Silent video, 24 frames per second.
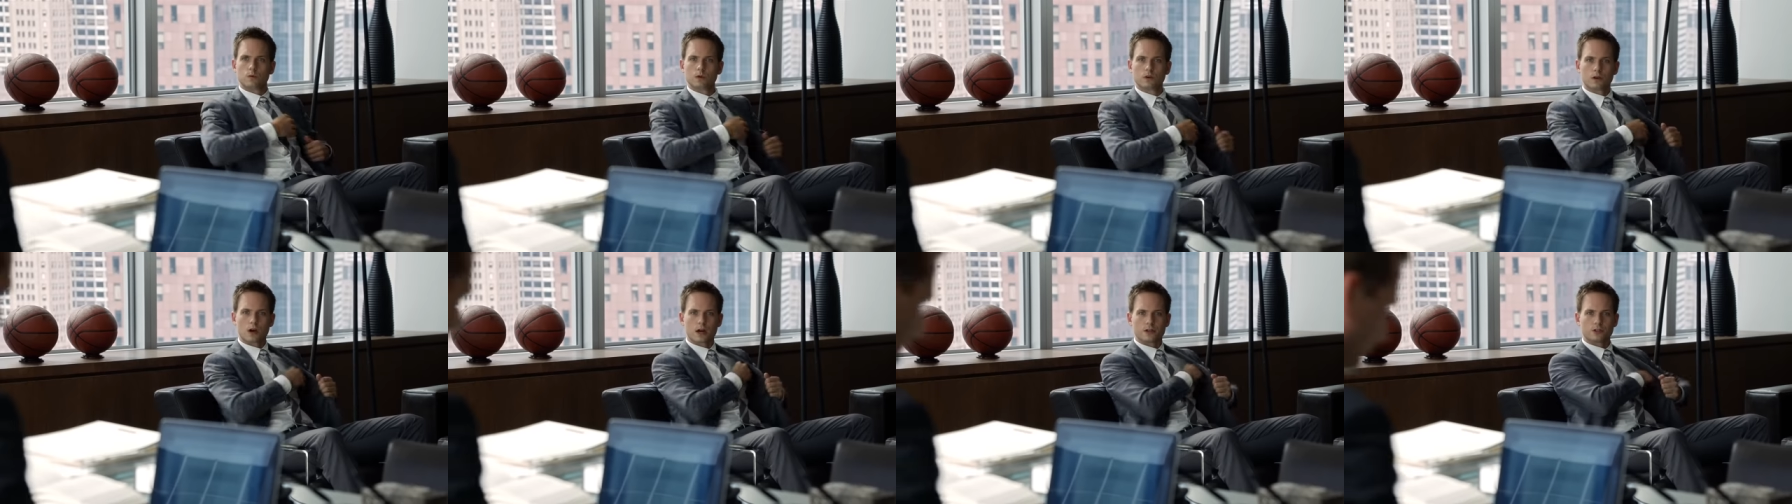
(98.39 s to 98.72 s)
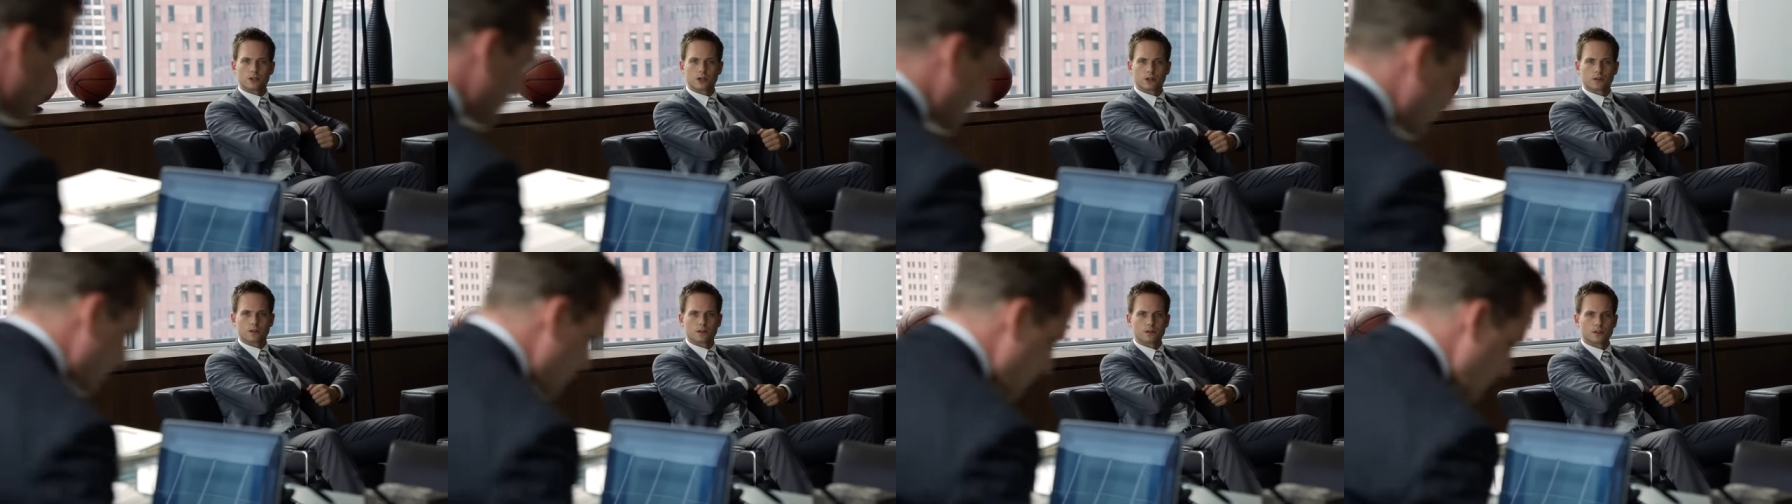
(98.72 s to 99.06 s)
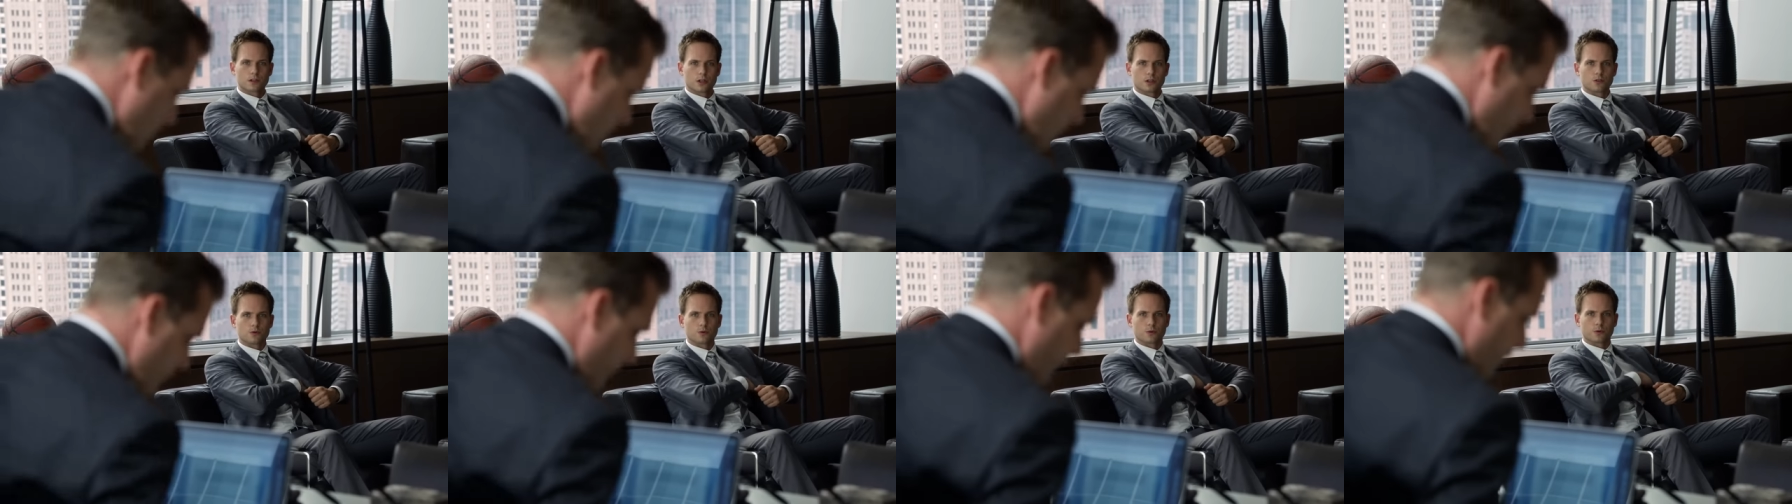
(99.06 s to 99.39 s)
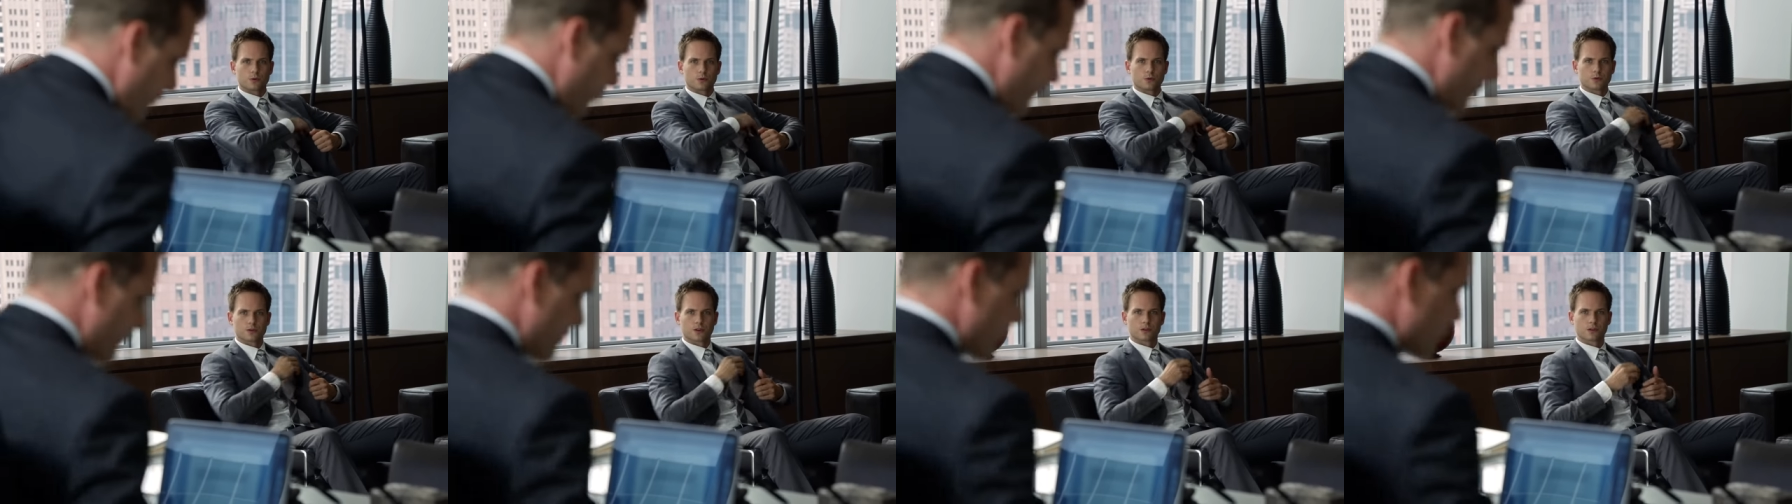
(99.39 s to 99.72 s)
What? I checked the schedule.
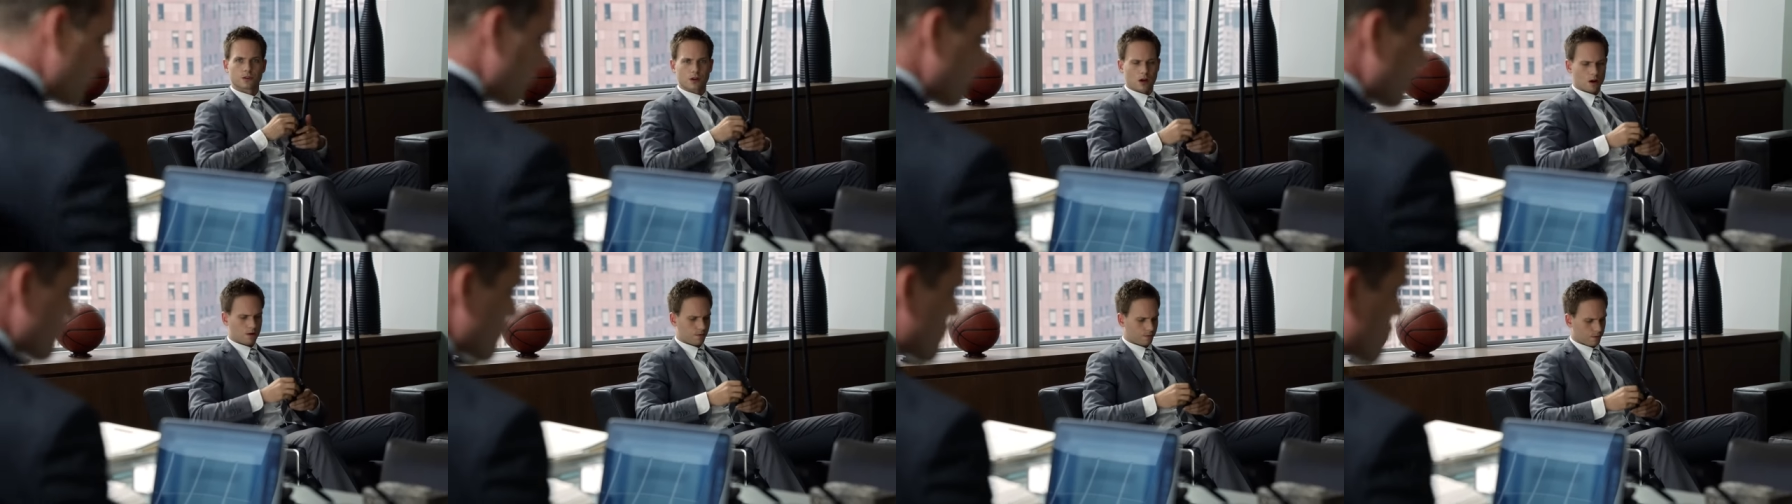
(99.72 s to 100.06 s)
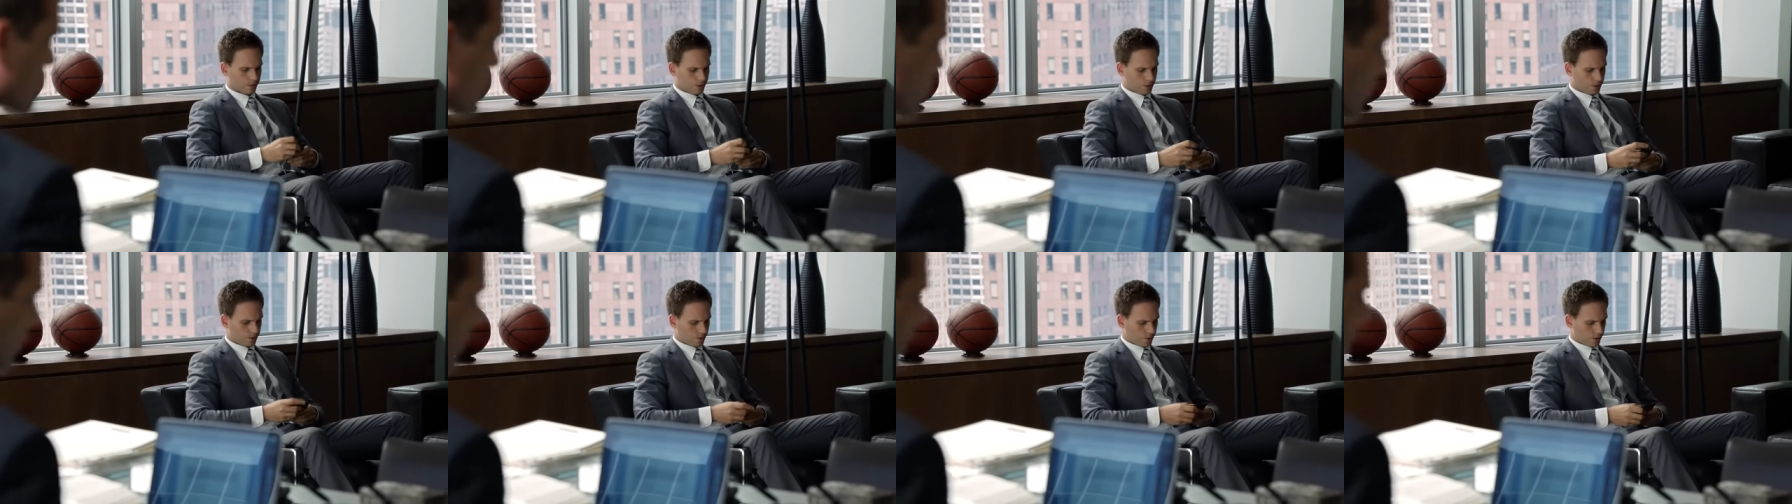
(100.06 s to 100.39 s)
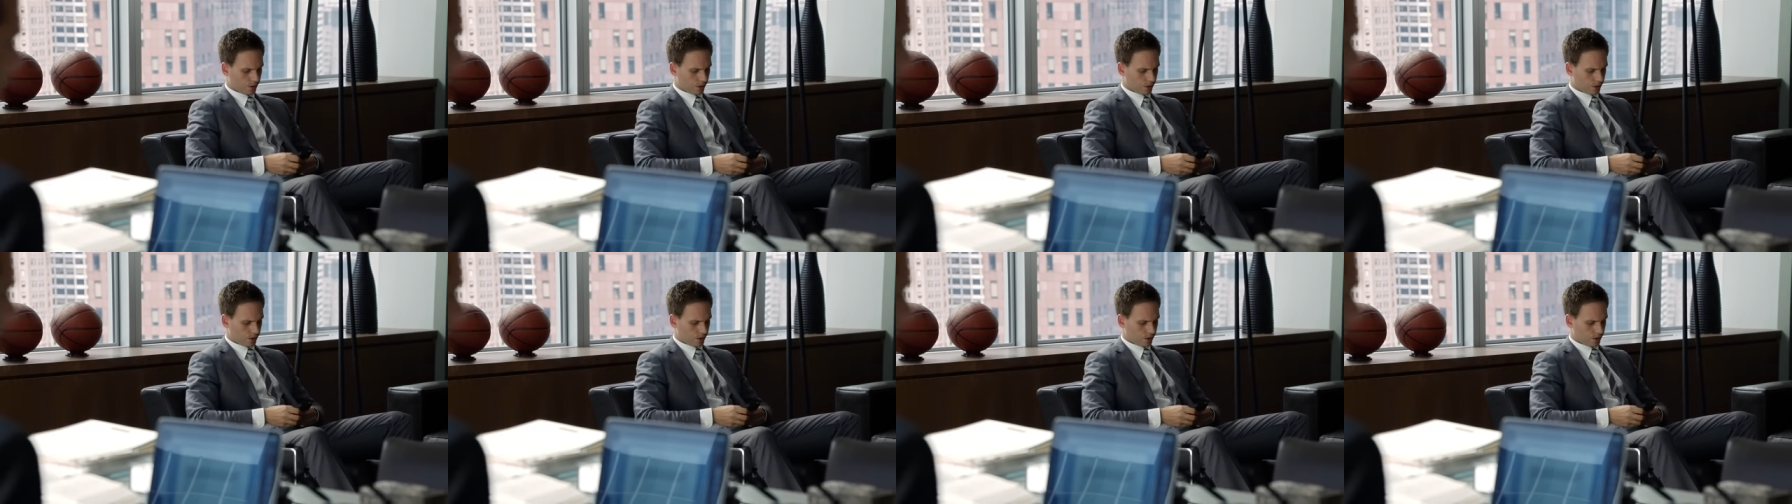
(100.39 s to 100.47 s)
There was nothing on it for this